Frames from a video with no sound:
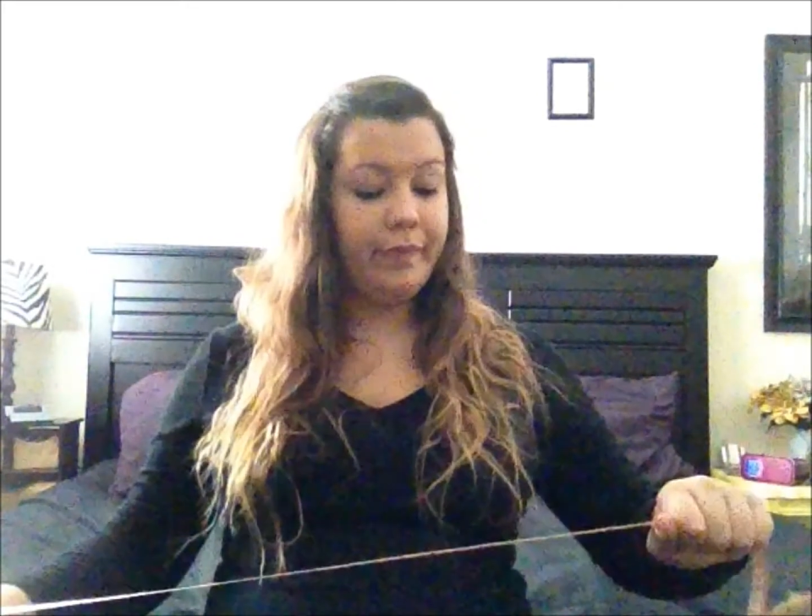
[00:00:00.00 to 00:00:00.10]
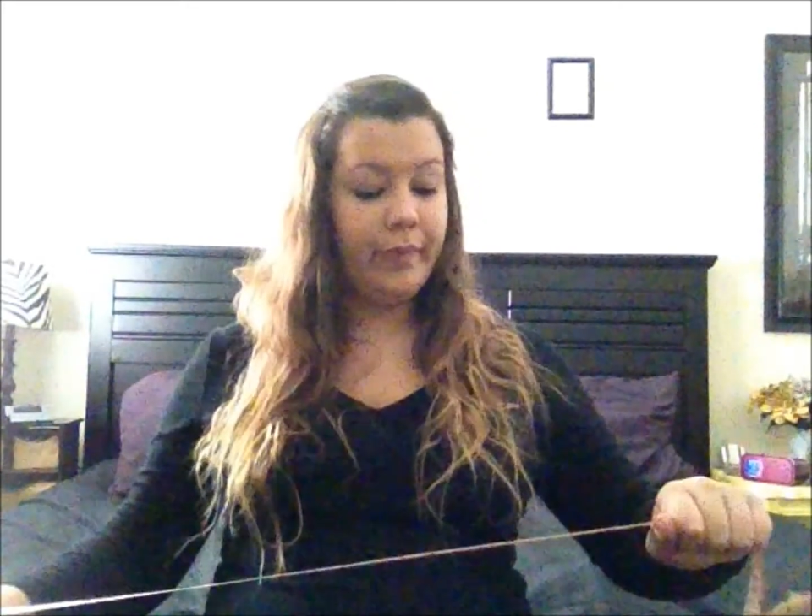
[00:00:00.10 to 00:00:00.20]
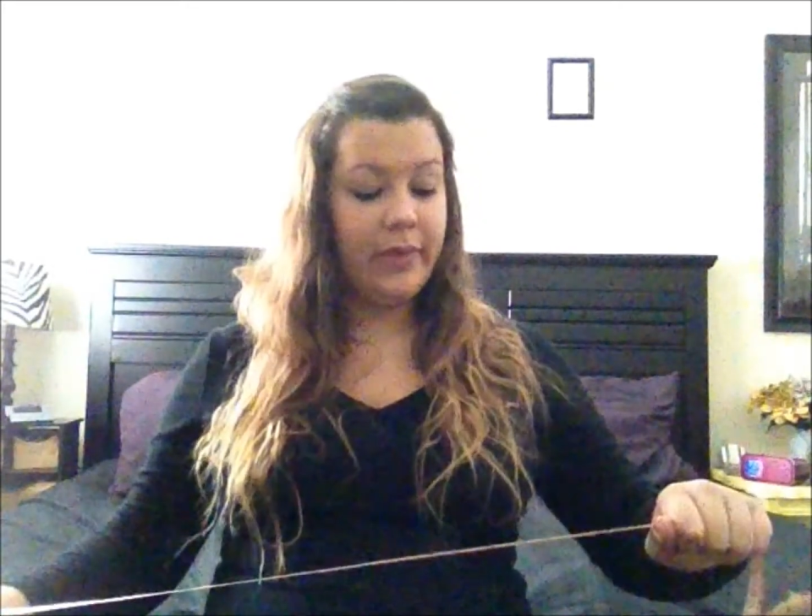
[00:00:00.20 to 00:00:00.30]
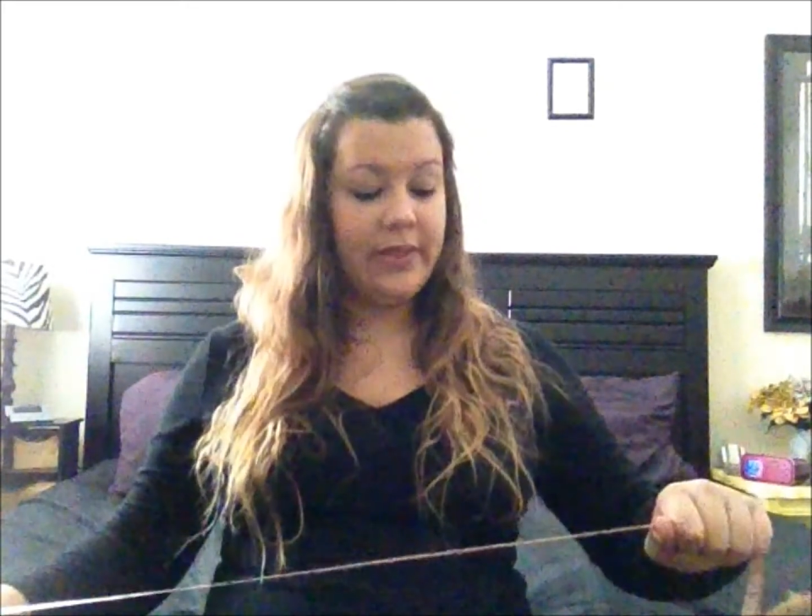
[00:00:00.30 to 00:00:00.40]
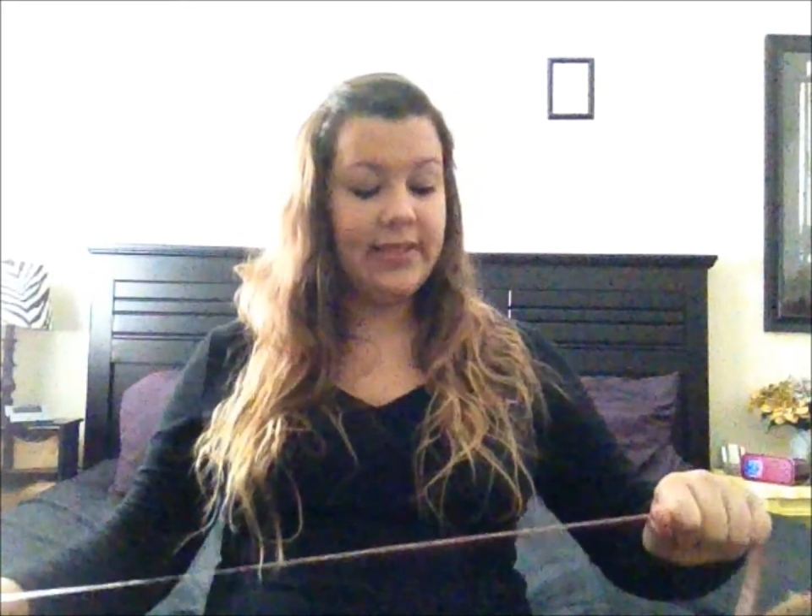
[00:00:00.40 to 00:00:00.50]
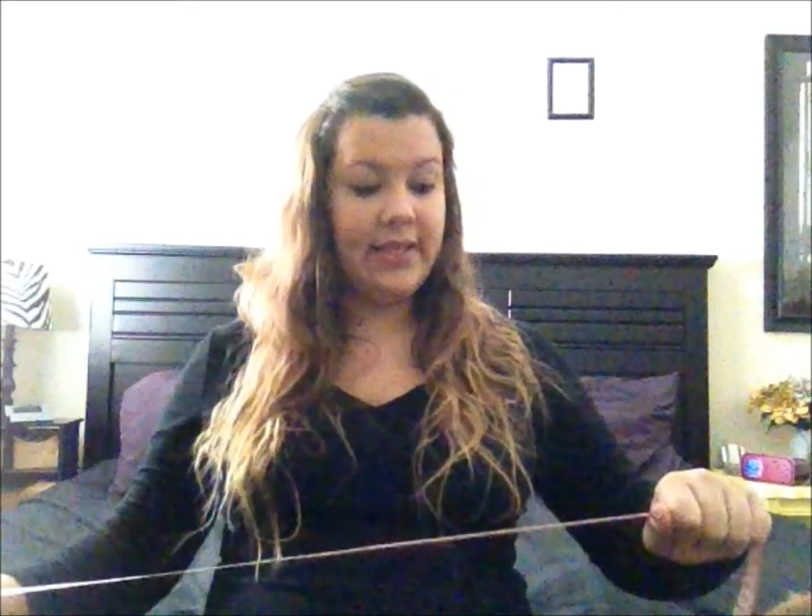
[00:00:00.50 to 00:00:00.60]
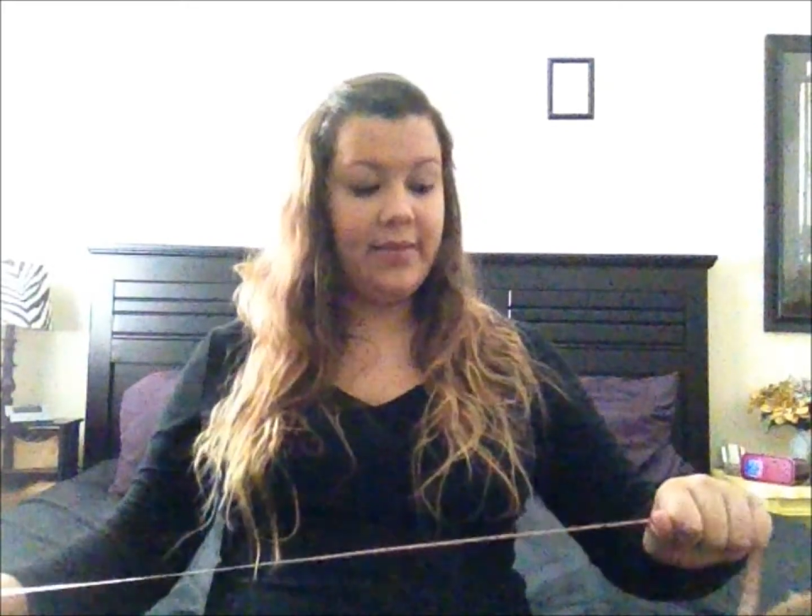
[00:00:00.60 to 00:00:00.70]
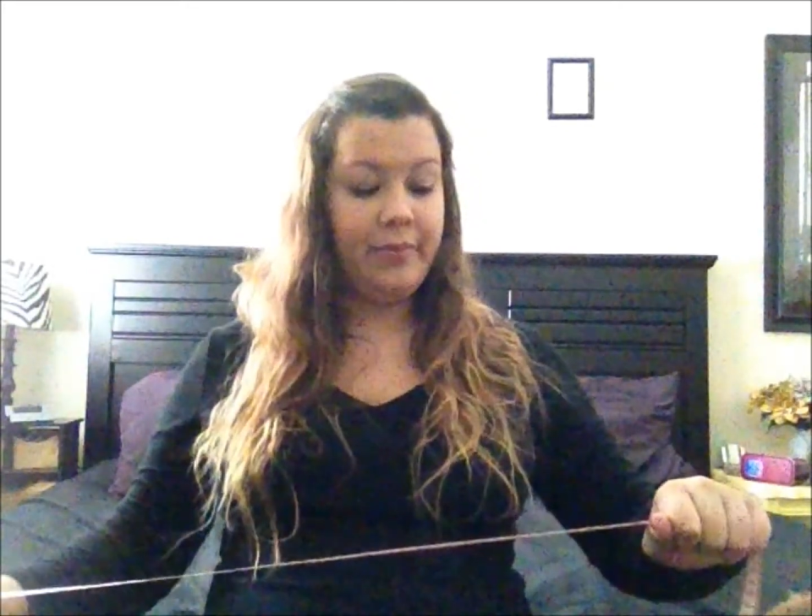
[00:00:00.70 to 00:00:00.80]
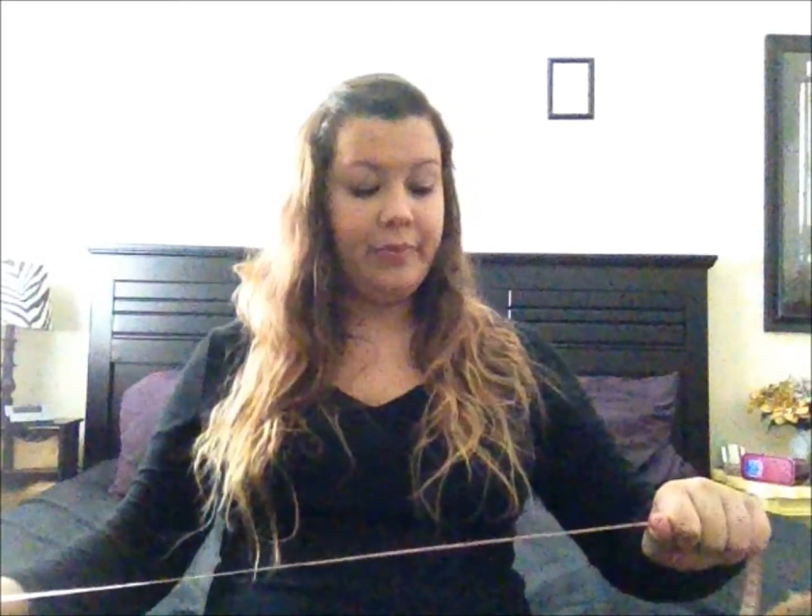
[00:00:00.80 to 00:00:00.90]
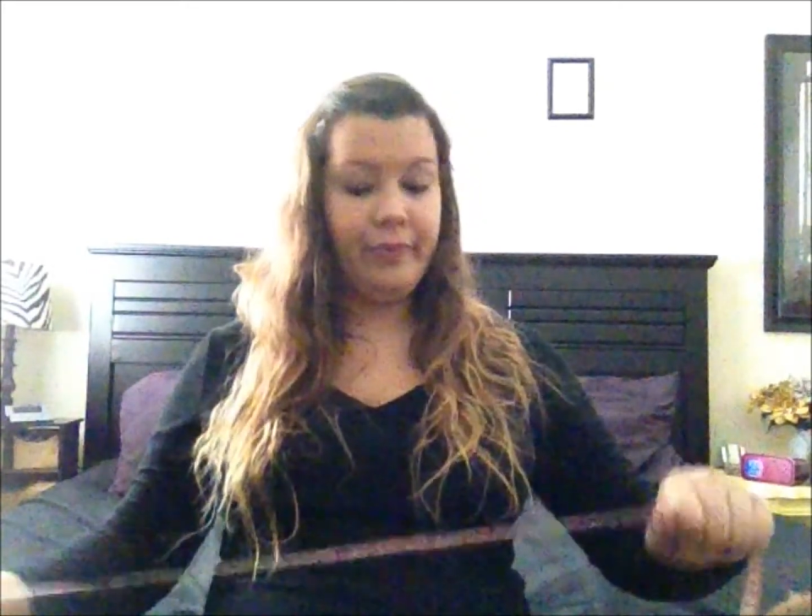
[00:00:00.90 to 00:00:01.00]
We'll
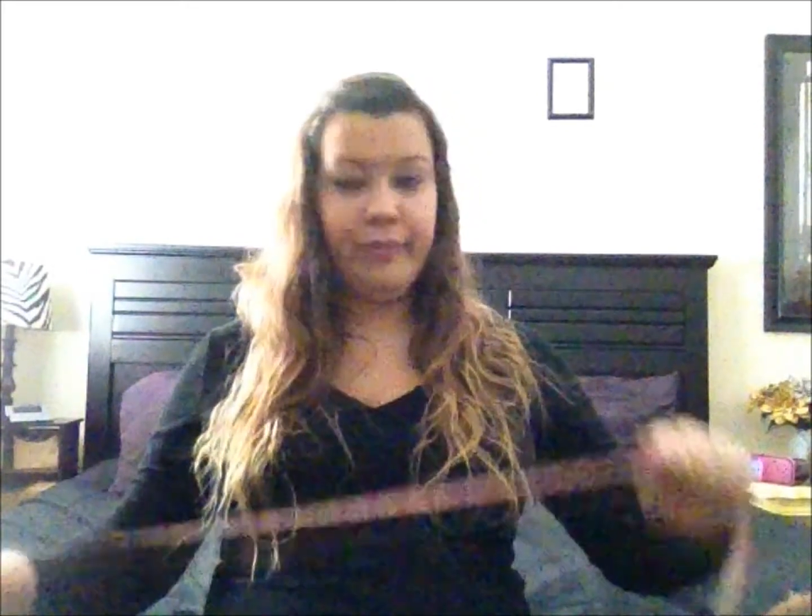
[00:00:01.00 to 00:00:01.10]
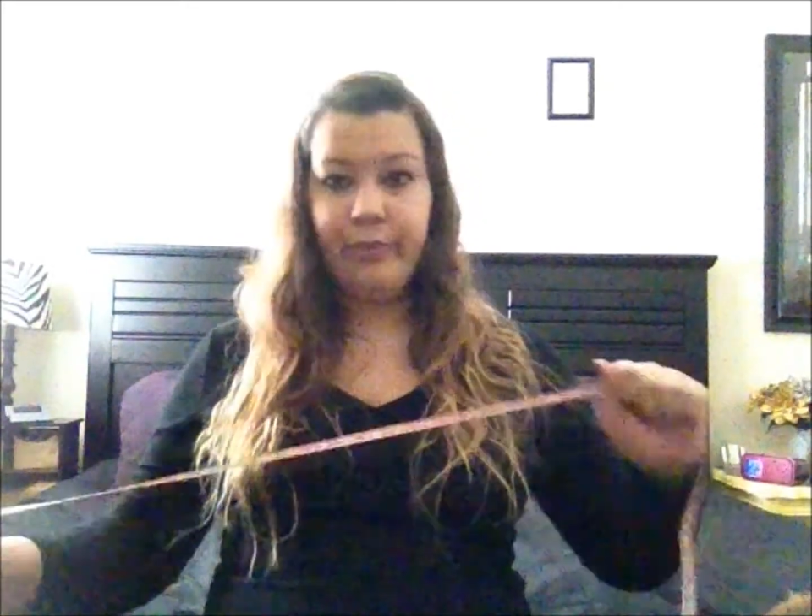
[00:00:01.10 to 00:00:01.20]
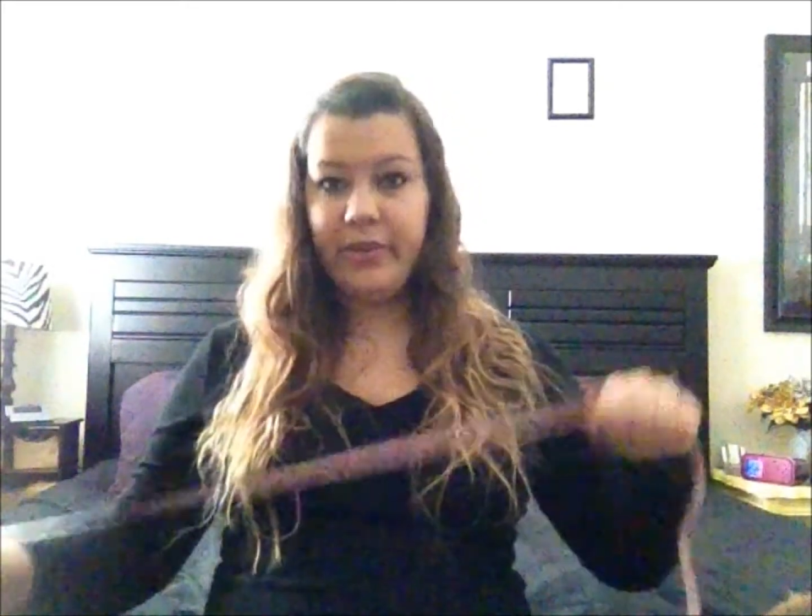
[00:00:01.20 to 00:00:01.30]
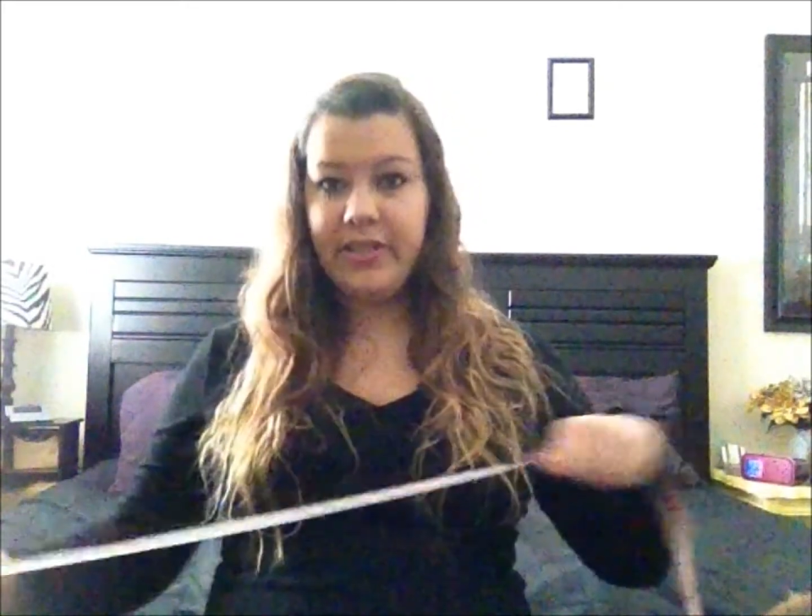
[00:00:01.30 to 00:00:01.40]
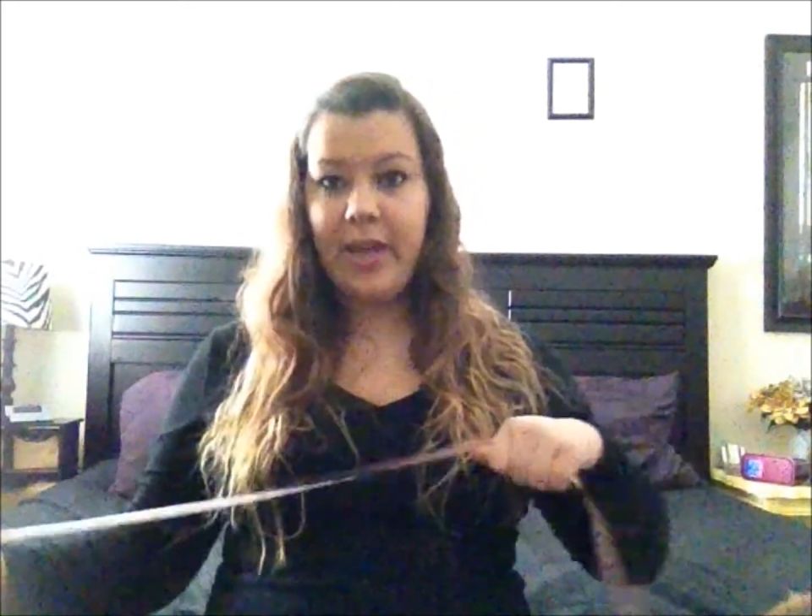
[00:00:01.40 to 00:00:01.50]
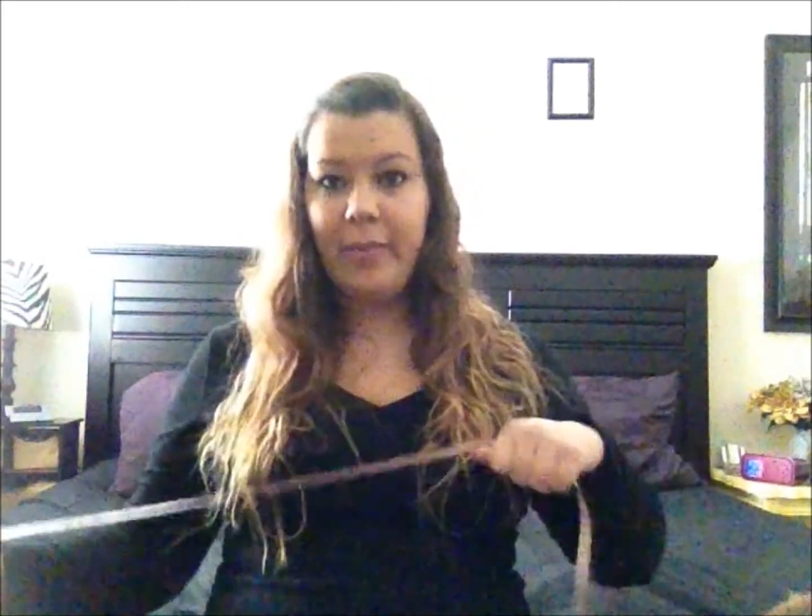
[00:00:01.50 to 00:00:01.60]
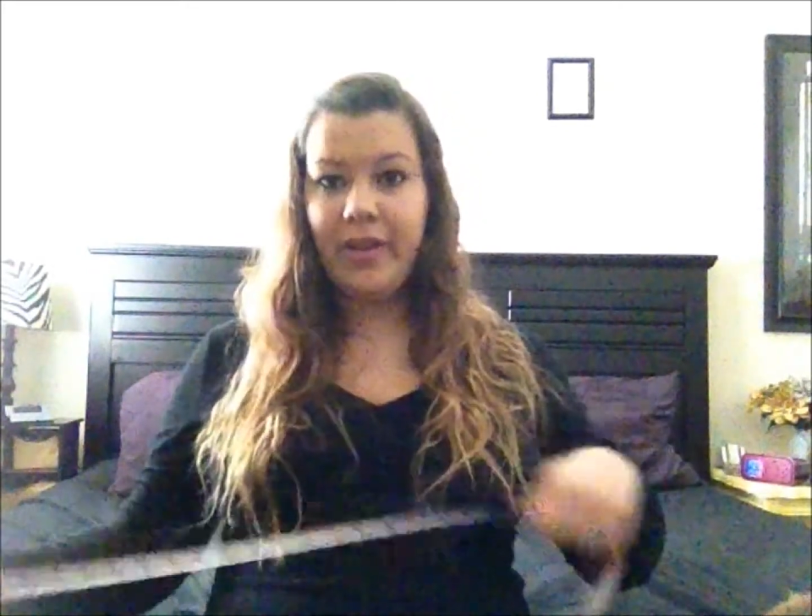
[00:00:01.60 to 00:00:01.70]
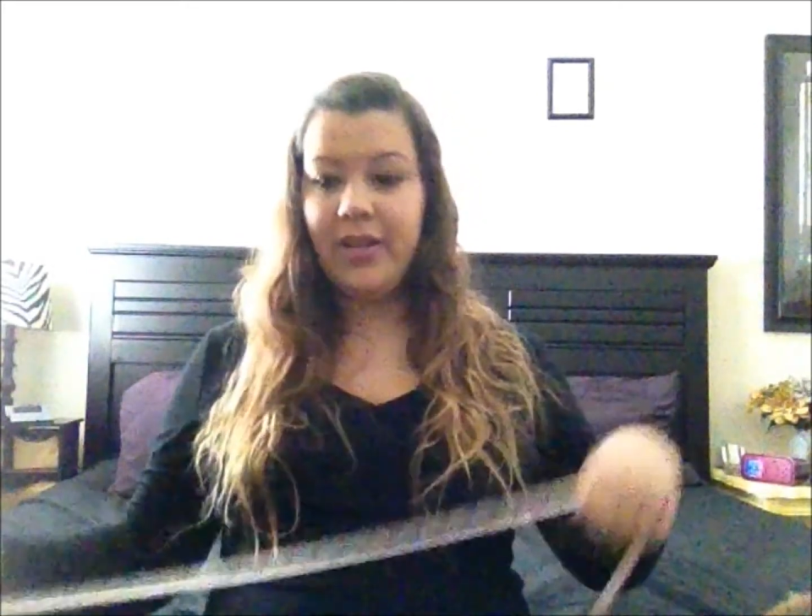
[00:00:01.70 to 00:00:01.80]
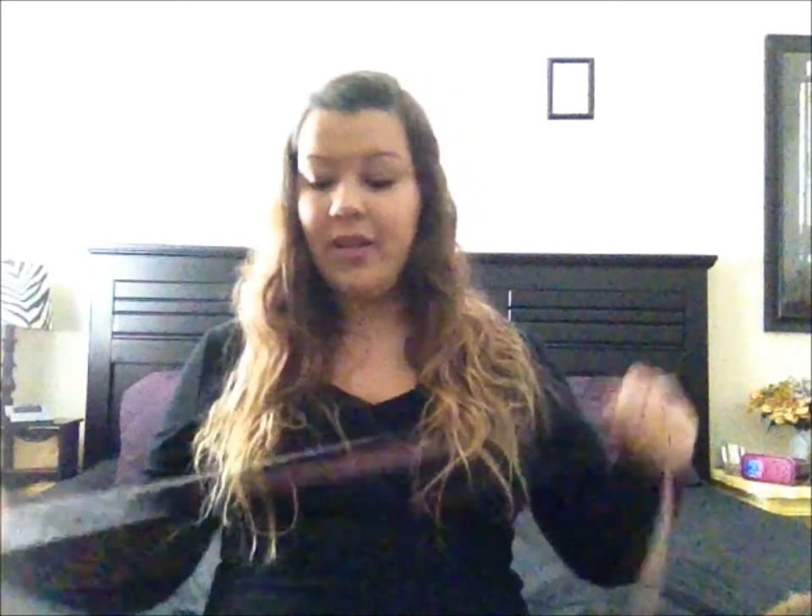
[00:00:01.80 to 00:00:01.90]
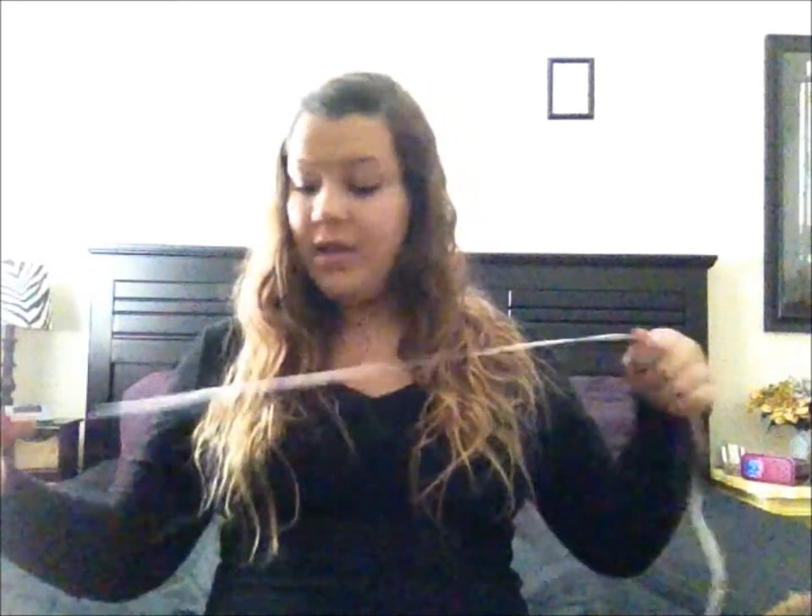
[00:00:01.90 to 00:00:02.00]
see what's happening.